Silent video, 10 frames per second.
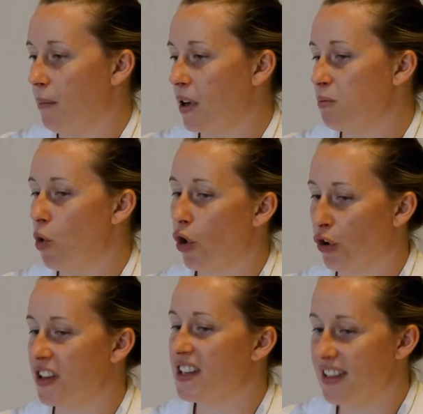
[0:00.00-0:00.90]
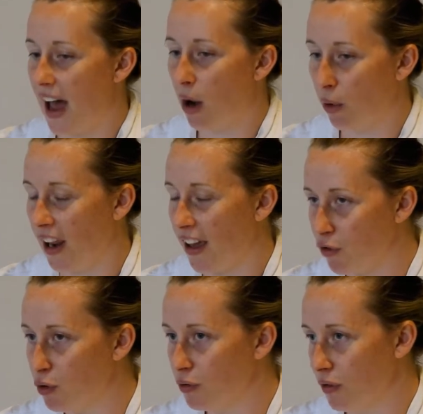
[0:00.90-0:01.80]
But more on the sour
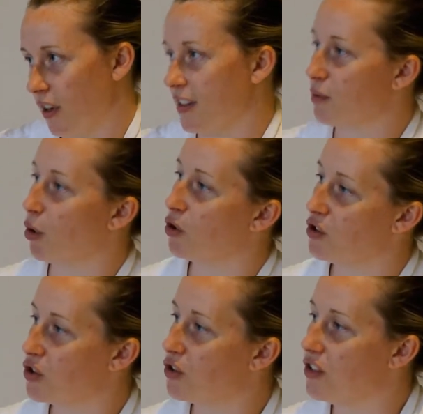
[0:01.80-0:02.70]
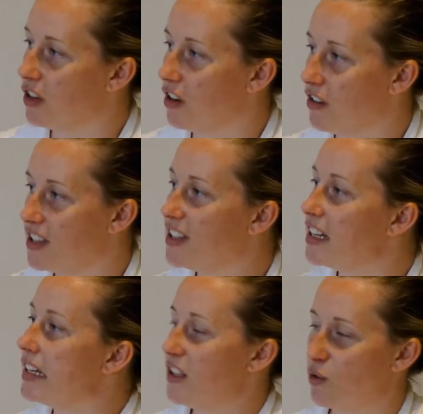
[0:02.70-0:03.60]
level as opposed to the
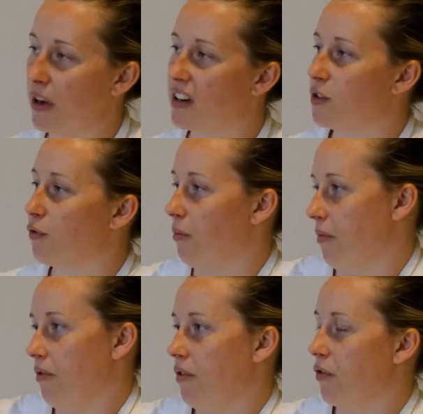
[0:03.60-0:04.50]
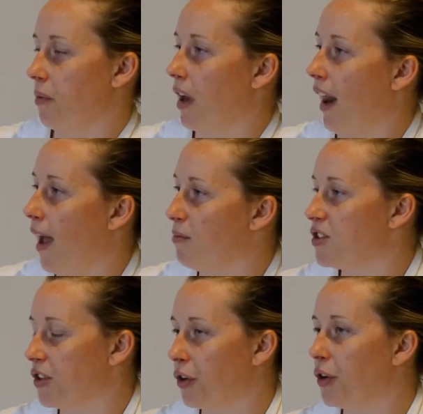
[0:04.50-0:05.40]
sticky sweetness from the lamb.
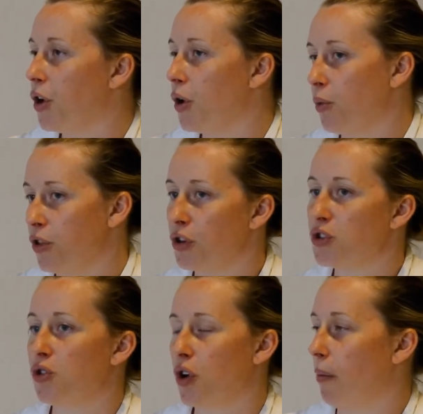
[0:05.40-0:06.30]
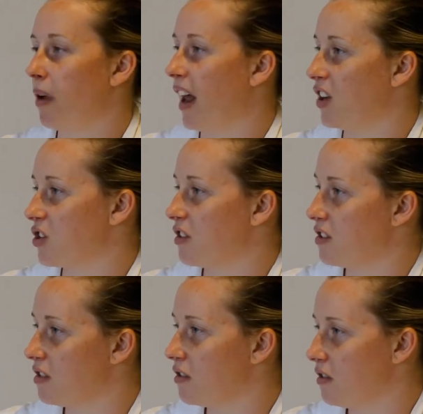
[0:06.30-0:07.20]
So with those two
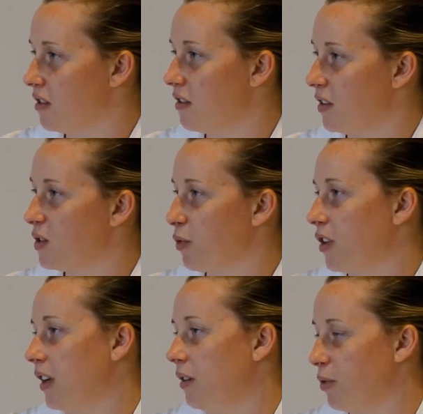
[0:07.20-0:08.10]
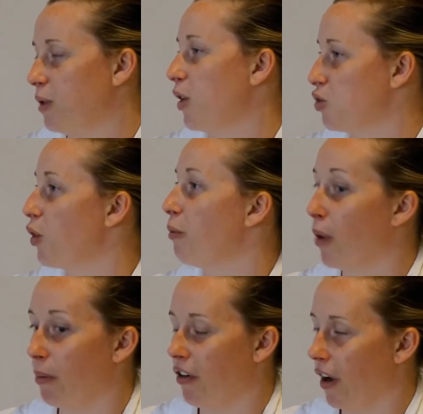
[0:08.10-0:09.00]
combinations, that's pretty much what the
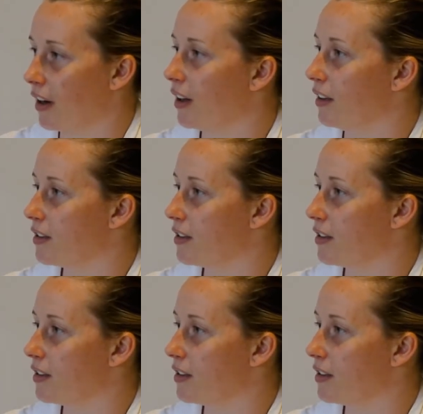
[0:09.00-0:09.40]
pomegranate